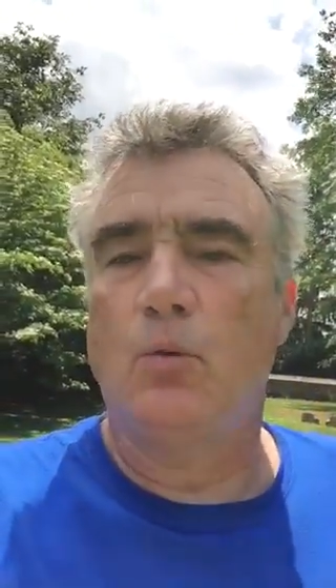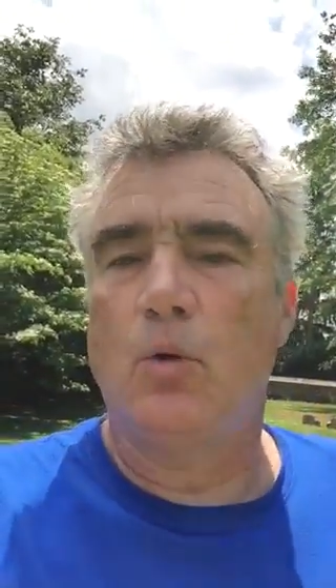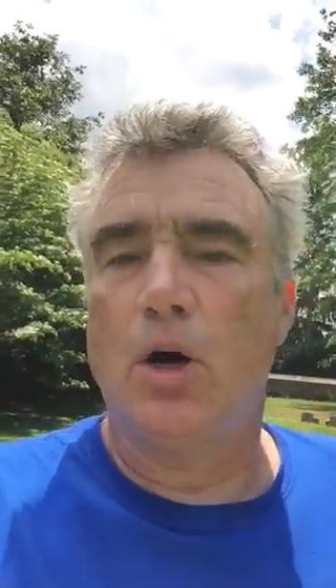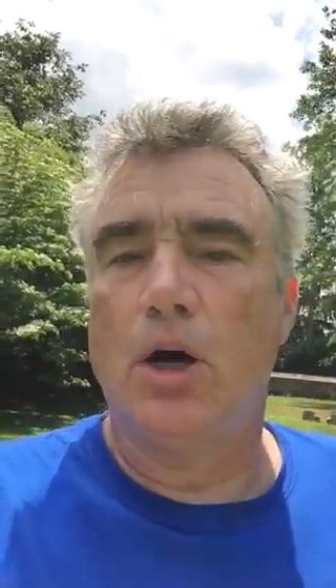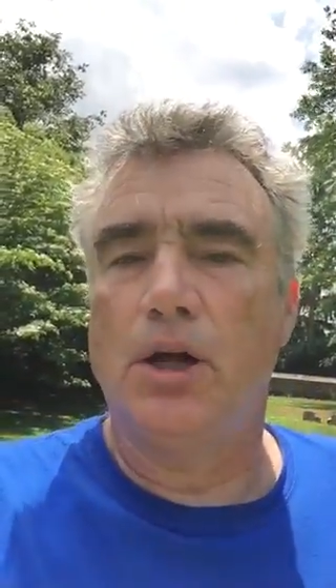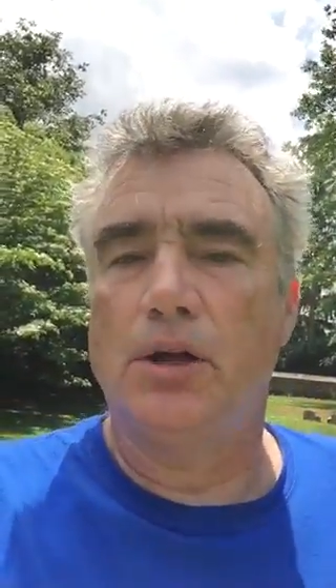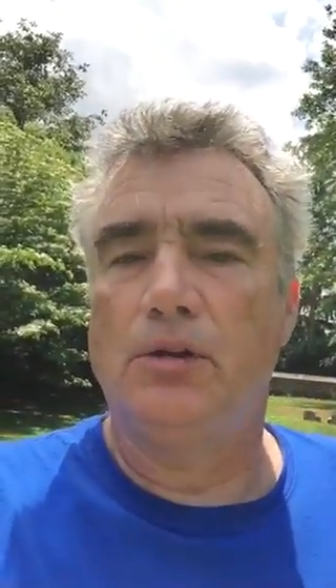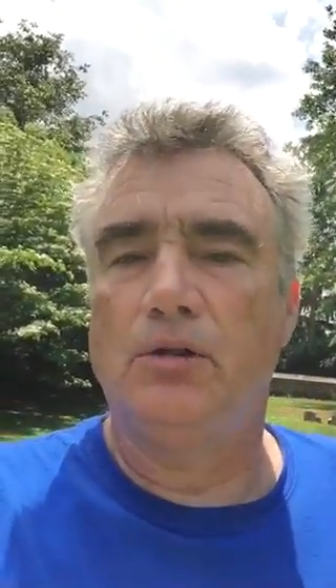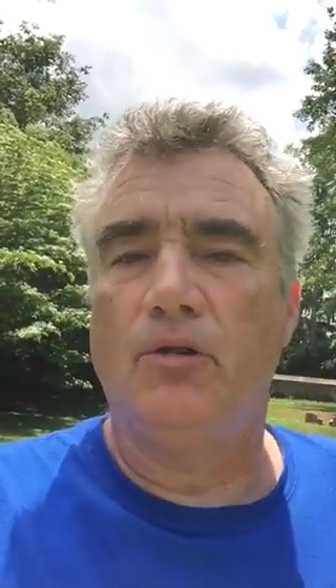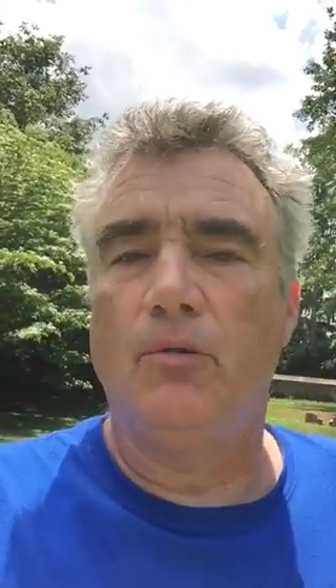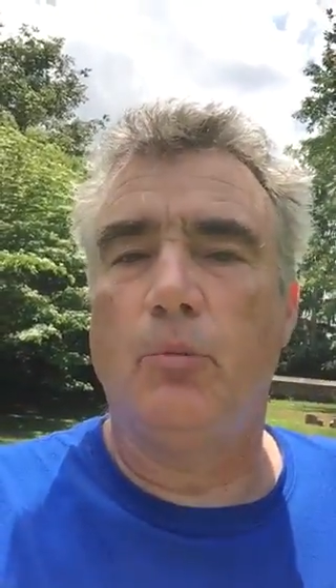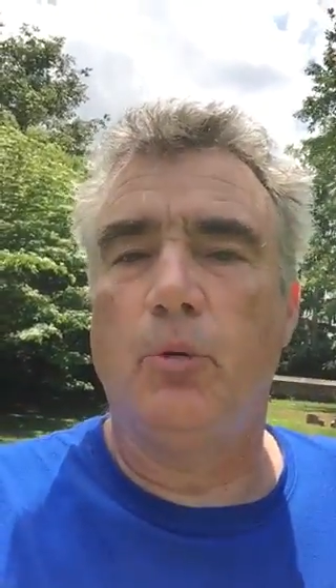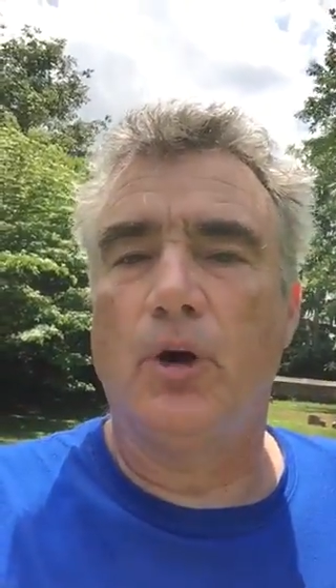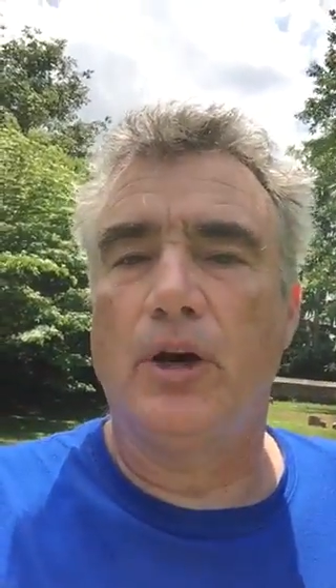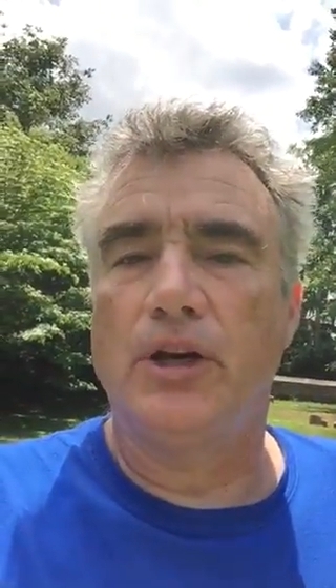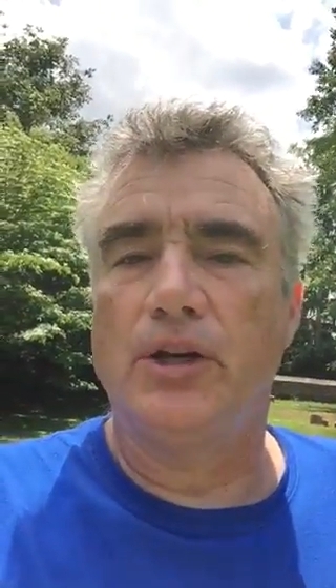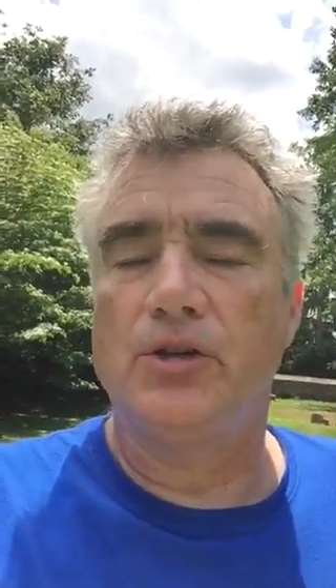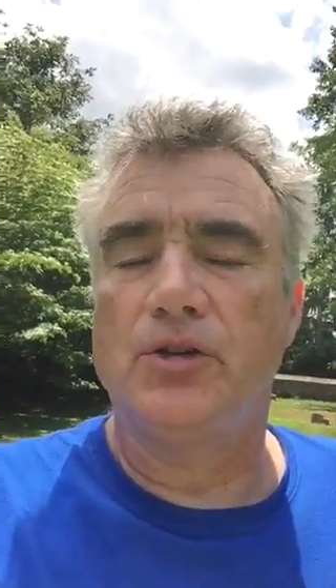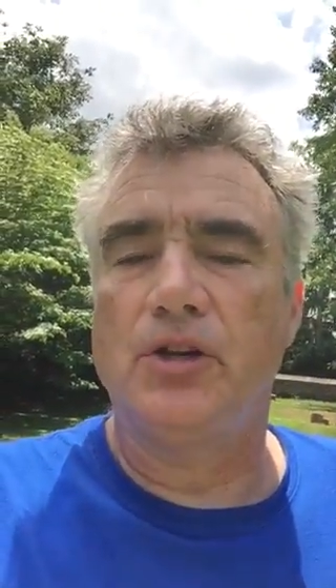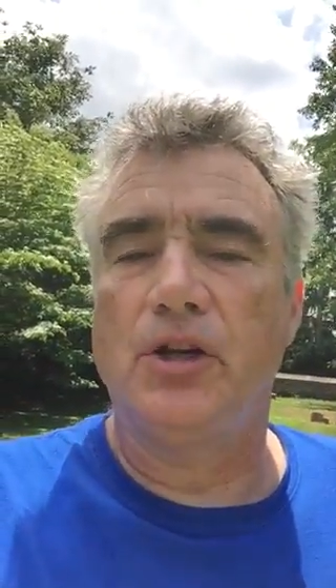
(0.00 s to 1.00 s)
was the
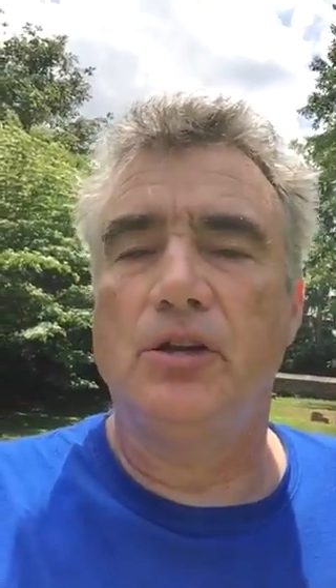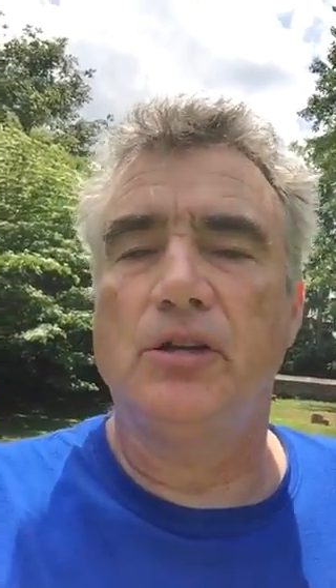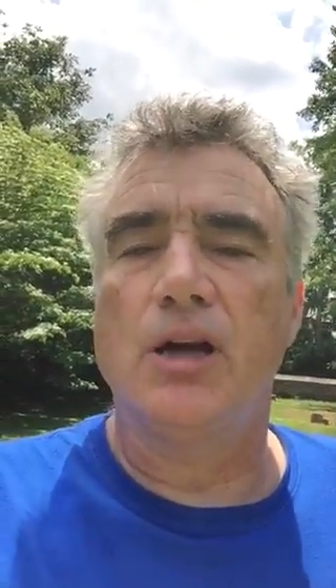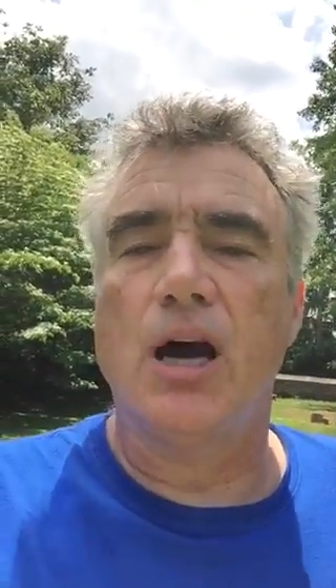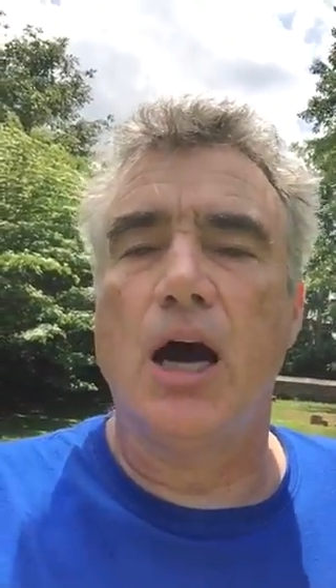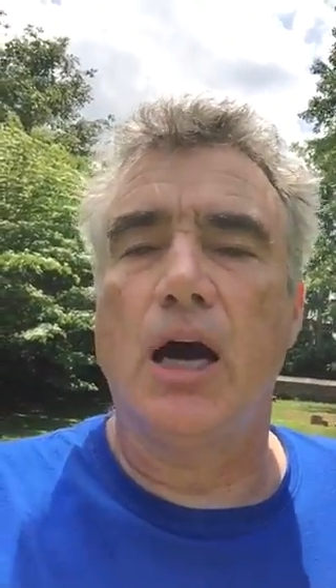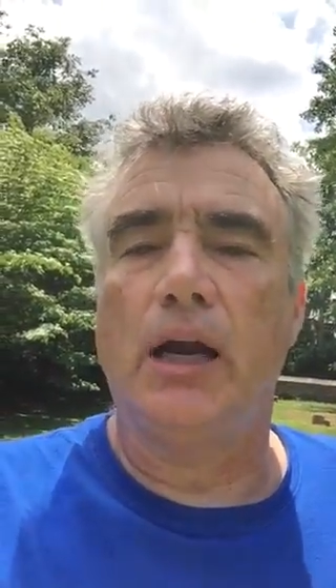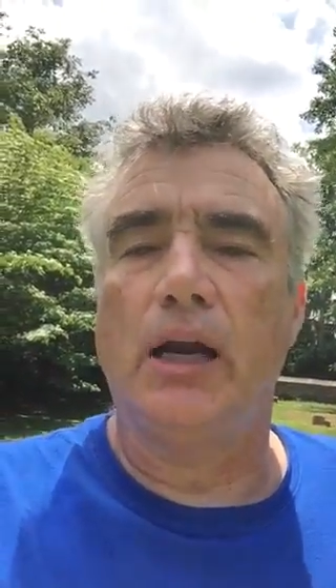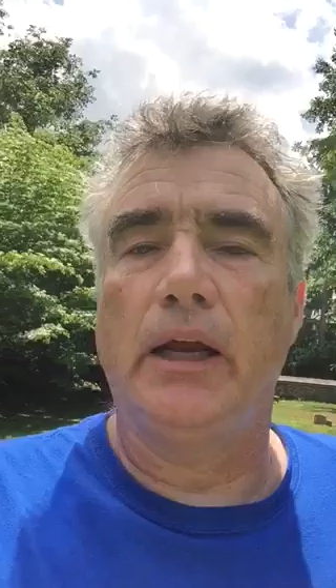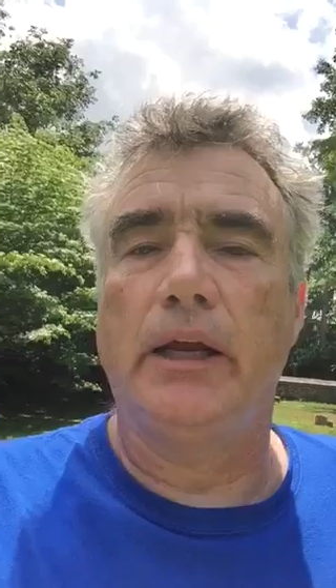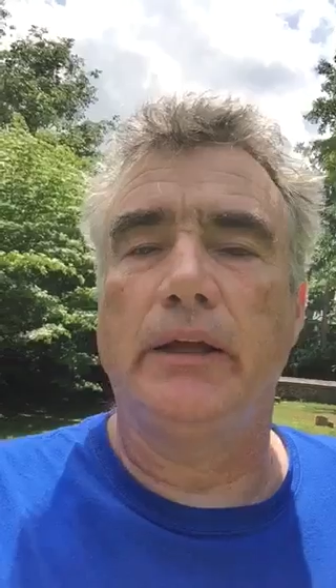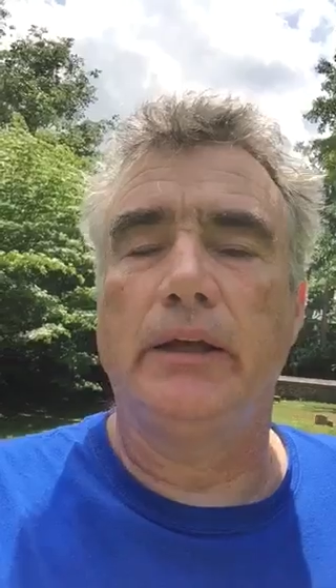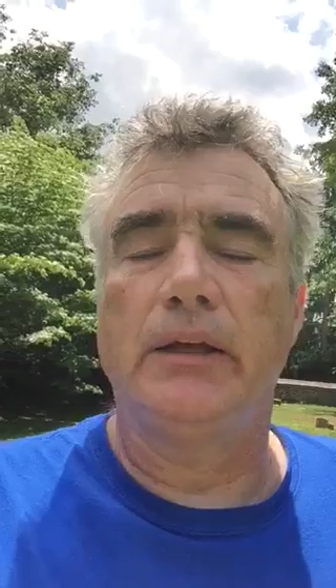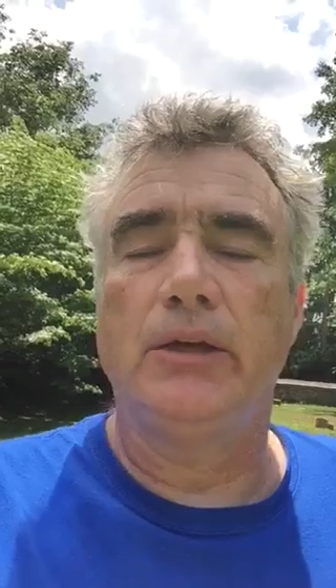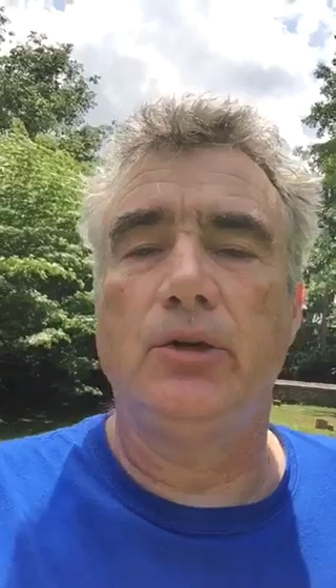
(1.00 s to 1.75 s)
British decided